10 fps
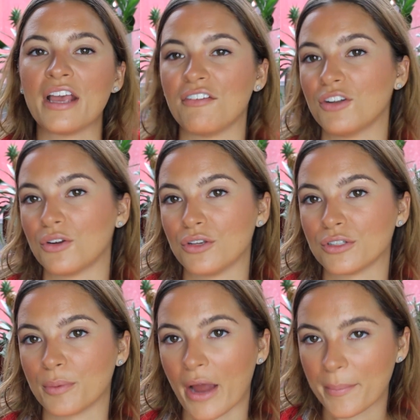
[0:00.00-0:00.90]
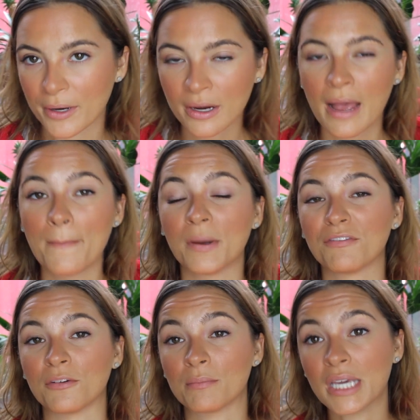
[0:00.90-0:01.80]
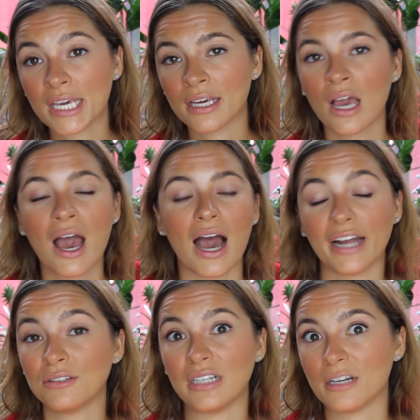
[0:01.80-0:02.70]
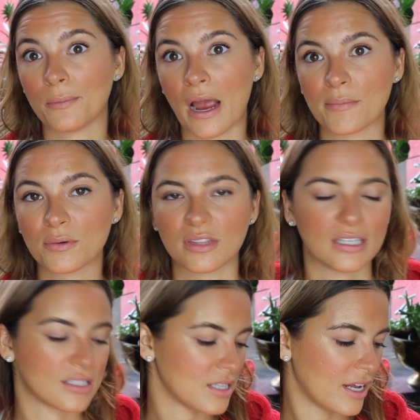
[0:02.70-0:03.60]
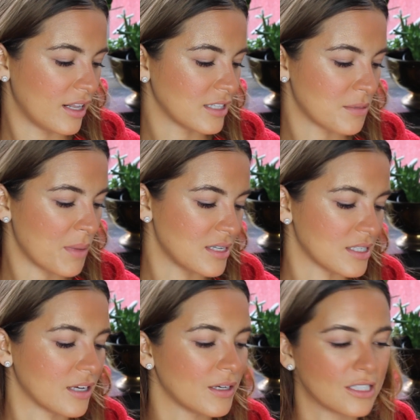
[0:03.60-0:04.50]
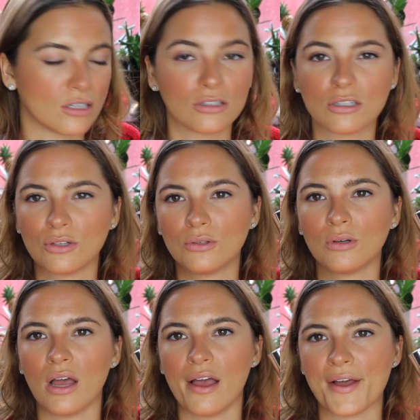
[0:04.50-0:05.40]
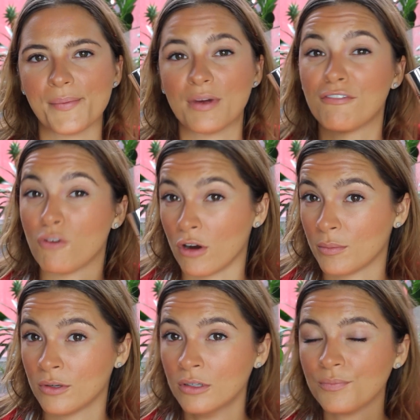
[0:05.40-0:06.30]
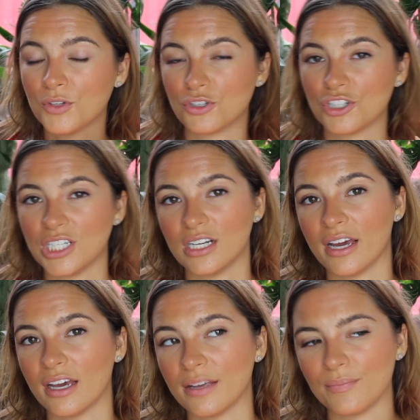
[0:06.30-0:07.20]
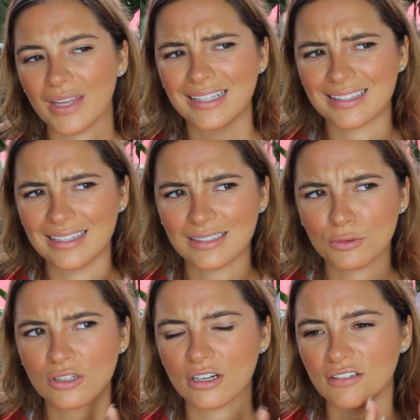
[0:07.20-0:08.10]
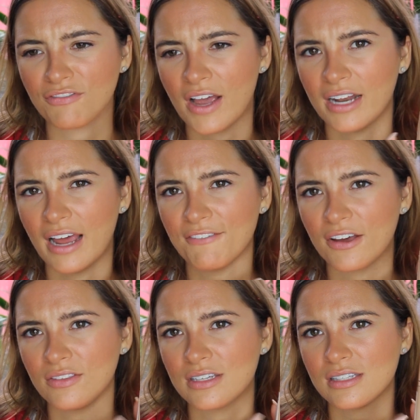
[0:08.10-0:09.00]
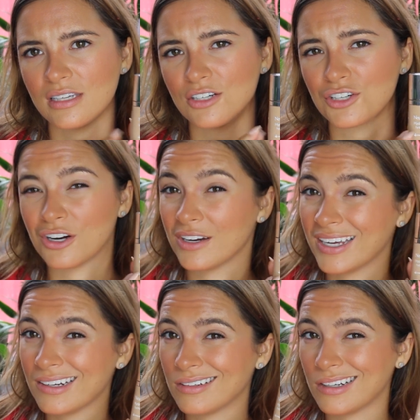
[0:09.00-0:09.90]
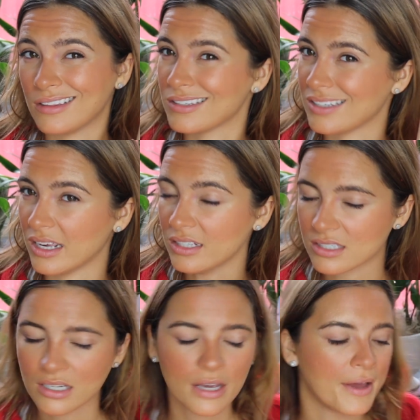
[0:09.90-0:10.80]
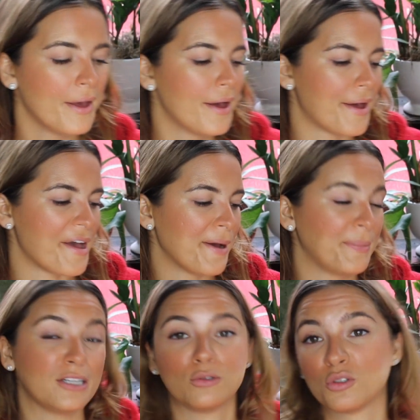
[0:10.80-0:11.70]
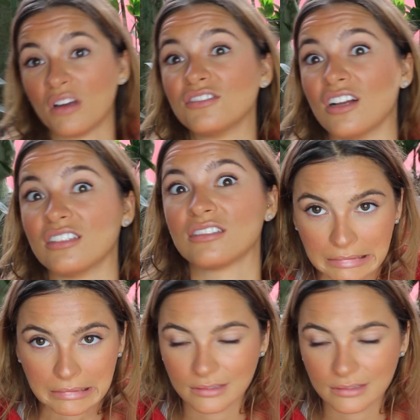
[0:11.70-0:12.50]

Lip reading: if you don't use a primer, but for me, I don't need a primer with this, and that's amazing. It's also affordable. Neutrogena, this was hard to find. I found this in Target in the States, but it was $12.